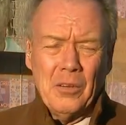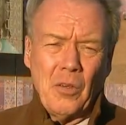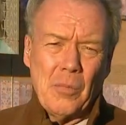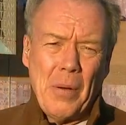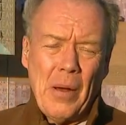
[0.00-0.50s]

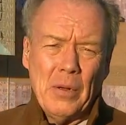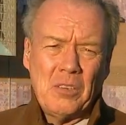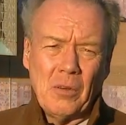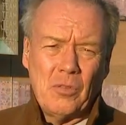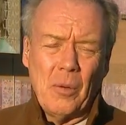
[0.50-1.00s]
So the
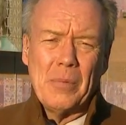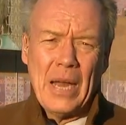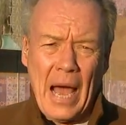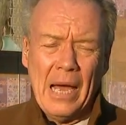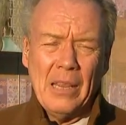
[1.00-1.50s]
parents of some
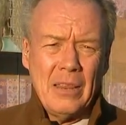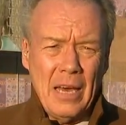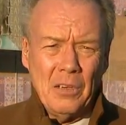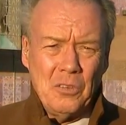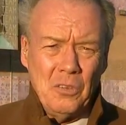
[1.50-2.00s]
nine
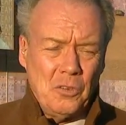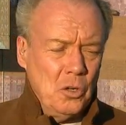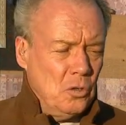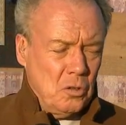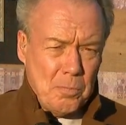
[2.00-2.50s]
thousand
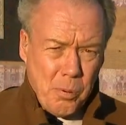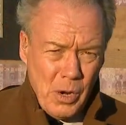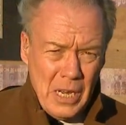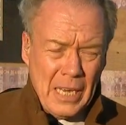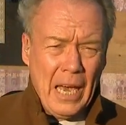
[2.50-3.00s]
students
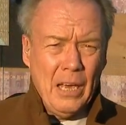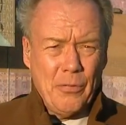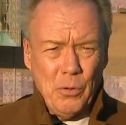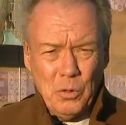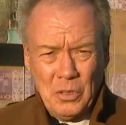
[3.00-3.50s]
pre-K
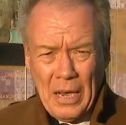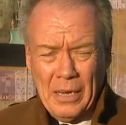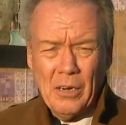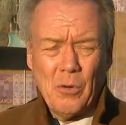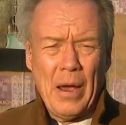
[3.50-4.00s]
through second